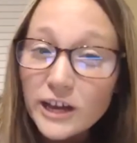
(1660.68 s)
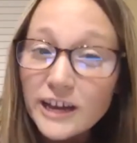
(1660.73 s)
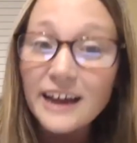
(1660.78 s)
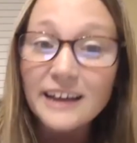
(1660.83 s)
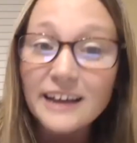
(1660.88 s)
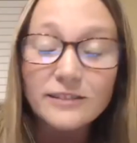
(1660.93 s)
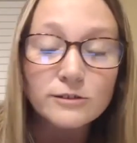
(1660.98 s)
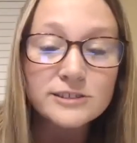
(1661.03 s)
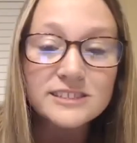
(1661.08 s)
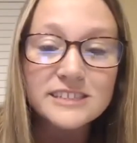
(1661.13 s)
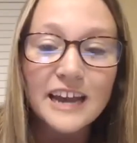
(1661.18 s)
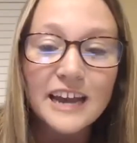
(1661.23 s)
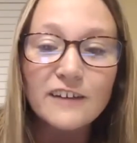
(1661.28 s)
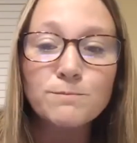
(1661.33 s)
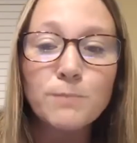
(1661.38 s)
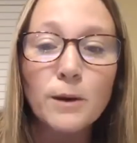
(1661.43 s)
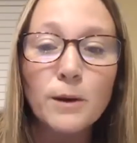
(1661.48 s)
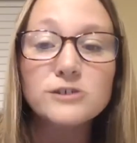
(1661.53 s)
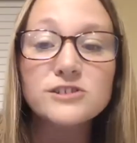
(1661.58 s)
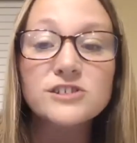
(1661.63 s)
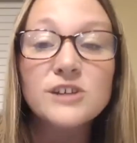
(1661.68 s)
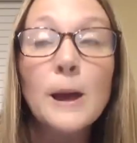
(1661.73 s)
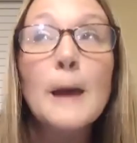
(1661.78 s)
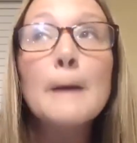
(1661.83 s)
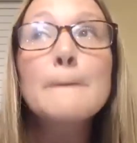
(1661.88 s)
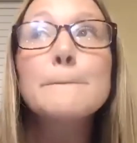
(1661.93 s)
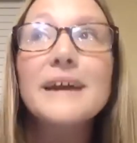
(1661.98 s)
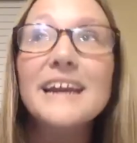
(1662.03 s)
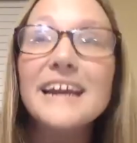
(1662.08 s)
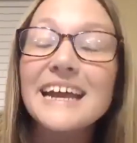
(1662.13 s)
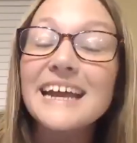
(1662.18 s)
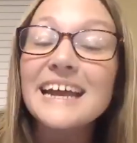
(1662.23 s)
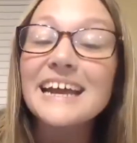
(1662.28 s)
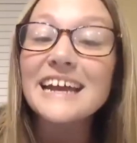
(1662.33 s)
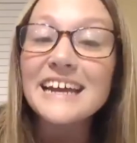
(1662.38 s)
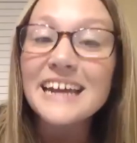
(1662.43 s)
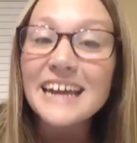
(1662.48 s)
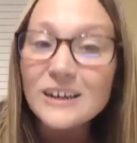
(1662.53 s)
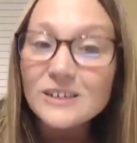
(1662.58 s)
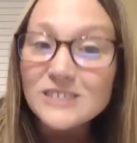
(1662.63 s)
at those saved posts, but it
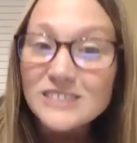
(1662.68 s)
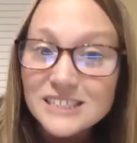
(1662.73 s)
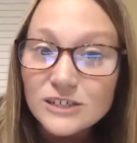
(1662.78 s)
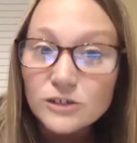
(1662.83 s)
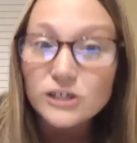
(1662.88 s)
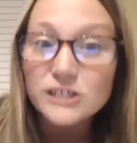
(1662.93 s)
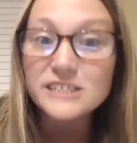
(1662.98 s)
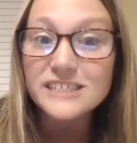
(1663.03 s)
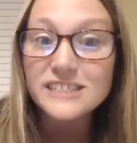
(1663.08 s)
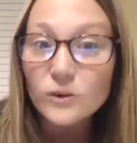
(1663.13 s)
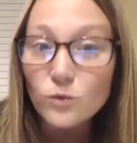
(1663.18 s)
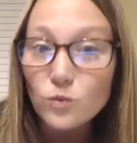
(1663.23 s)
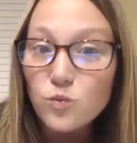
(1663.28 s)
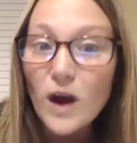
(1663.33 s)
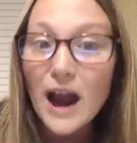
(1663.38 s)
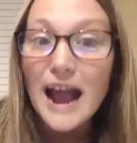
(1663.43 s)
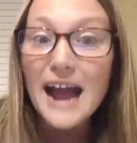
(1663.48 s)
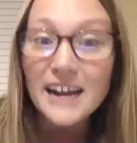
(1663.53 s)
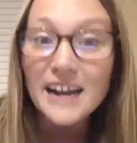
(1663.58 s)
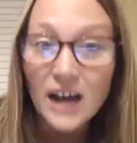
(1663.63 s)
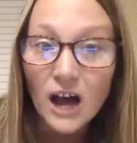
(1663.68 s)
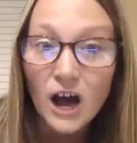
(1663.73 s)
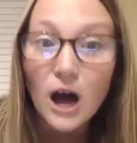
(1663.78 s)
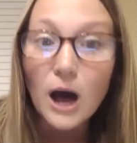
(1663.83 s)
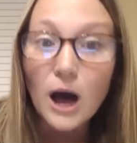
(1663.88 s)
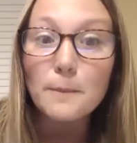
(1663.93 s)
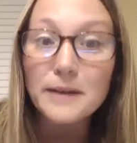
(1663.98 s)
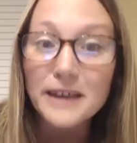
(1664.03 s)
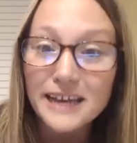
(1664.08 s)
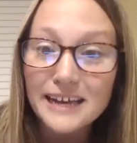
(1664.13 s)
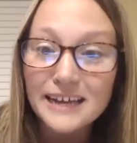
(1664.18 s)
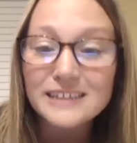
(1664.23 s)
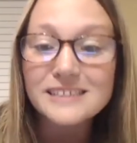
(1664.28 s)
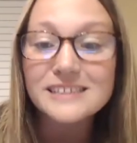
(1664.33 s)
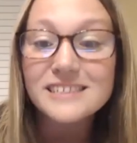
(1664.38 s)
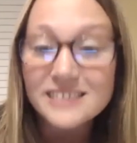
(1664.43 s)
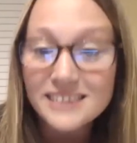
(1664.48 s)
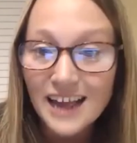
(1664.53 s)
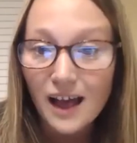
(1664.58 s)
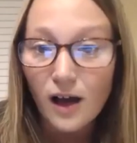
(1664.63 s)
can seriously rack up in
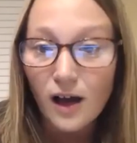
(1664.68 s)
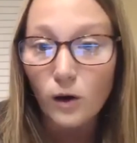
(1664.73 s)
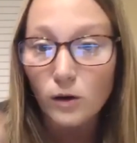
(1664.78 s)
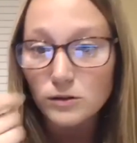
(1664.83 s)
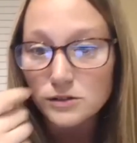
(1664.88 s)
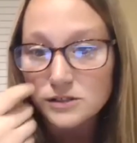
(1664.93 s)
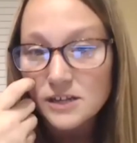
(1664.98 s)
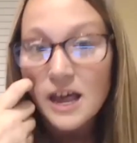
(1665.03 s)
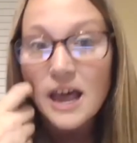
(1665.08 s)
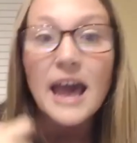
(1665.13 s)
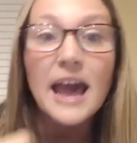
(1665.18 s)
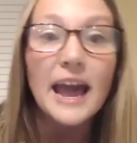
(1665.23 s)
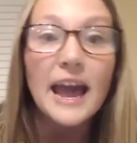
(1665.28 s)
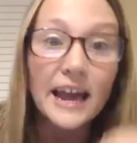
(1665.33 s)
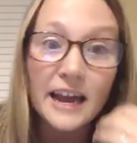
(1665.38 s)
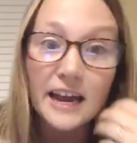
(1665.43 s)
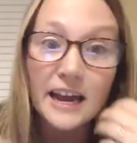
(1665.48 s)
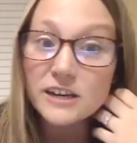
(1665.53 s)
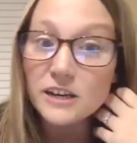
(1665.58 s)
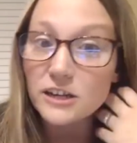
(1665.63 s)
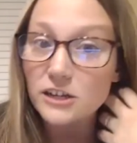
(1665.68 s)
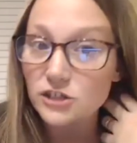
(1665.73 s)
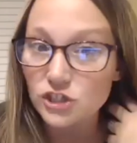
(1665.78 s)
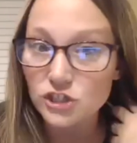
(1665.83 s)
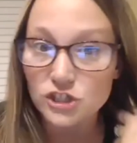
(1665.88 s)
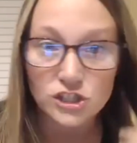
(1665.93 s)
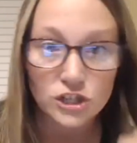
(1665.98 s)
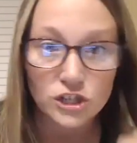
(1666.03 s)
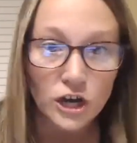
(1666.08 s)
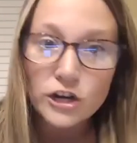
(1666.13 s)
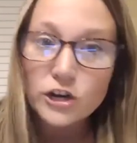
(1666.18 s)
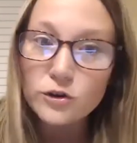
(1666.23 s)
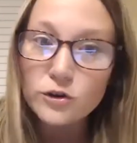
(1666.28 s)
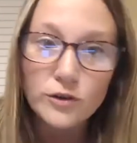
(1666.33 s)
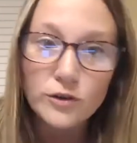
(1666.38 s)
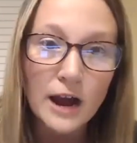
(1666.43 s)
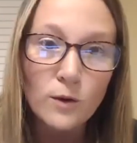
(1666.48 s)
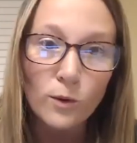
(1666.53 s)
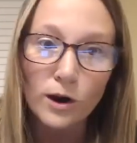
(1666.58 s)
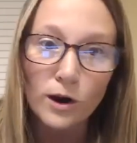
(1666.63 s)
sales. And just a new
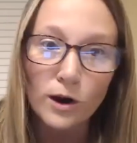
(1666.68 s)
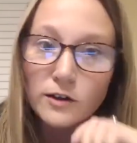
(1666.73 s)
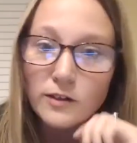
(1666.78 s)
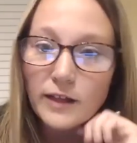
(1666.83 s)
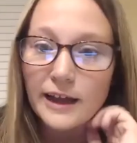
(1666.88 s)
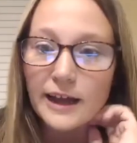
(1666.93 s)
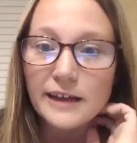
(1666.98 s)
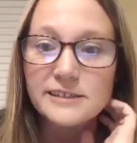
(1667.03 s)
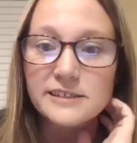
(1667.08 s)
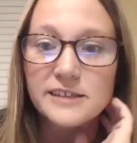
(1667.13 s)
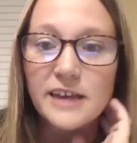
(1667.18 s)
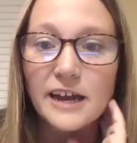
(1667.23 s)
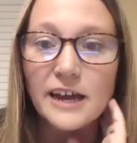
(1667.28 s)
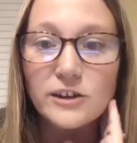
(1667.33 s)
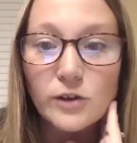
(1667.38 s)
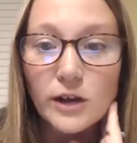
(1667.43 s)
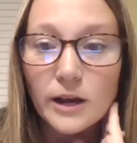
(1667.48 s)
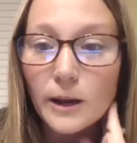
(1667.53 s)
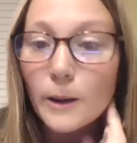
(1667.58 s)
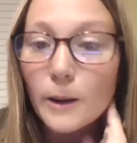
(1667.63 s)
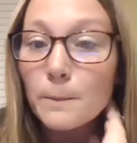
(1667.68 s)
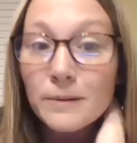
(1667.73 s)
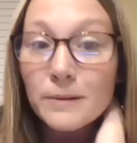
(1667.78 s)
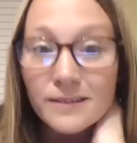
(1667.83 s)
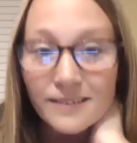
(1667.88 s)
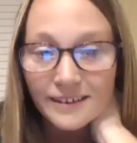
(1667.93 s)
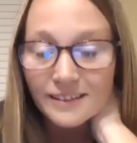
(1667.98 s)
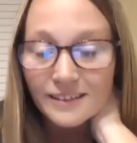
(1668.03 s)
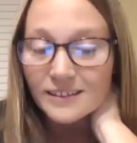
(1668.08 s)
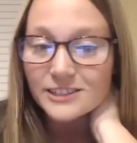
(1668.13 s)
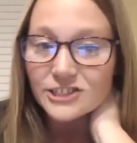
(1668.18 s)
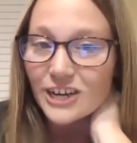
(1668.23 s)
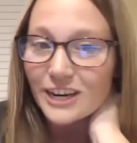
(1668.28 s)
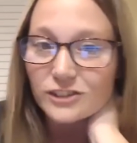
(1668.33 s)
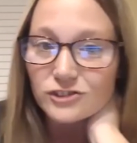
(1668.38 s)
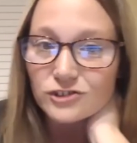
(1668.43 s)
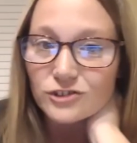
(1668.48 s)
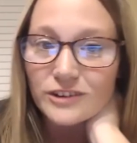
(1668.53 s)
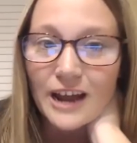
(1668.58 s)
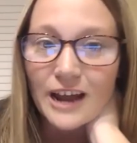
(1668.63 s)
network. Like I said, you can completely change
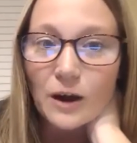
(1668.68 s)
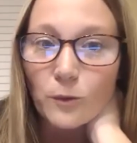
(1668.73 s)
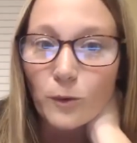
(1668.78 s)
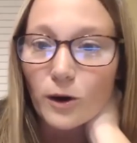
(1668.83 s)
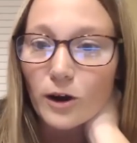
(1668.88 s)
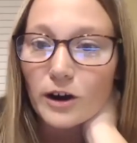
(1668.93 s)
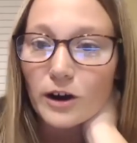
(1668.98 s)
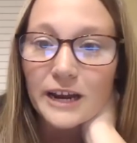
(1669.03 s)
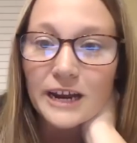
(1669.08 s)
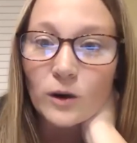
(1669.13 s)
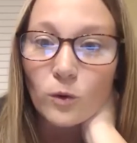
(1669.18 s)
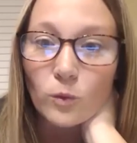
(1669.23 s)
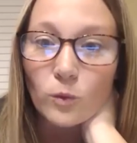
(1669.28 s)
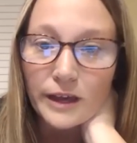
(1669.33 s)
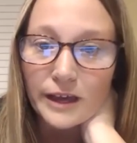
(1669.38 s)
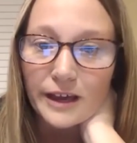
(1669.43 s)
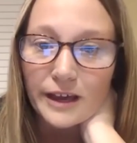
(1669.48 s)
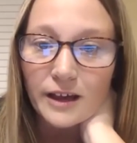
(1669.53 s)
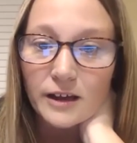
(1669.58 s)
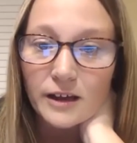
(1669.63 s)
your network in a week